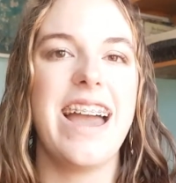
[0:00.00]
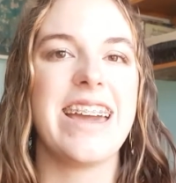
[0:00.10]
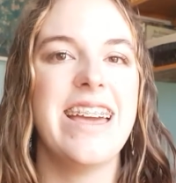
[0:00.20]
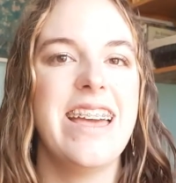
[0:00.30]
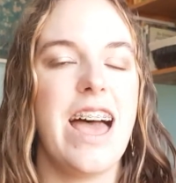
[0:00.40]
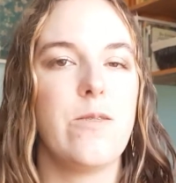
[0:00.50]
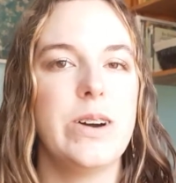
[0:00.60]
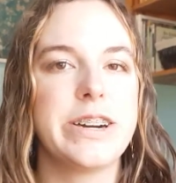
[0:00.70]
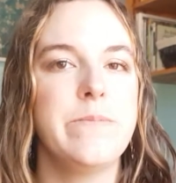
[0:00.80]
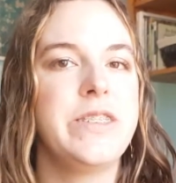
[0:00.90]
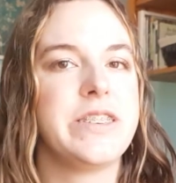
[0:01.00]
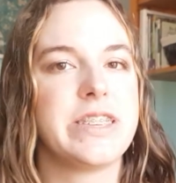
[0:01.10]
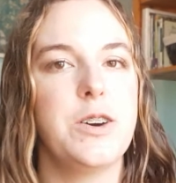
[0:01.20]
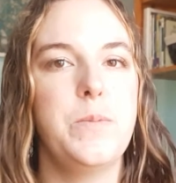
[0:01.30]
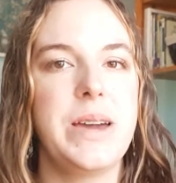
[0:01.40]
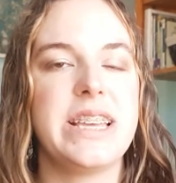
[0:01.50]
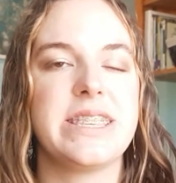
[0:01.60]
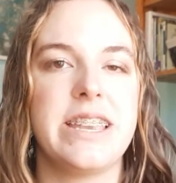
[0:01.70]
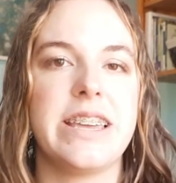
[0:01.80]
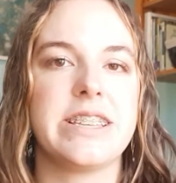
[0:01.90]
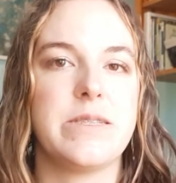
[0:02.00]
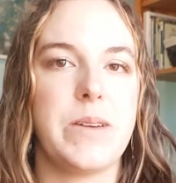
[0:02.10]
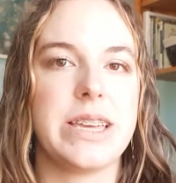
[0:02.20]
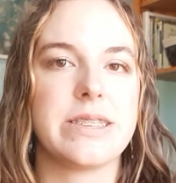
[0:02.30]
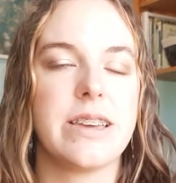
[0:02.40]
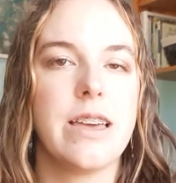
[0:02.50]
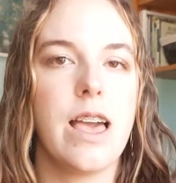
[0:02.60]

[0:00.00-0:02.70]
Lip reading: Hi, and welcome to the Slow Pace Knitting Space.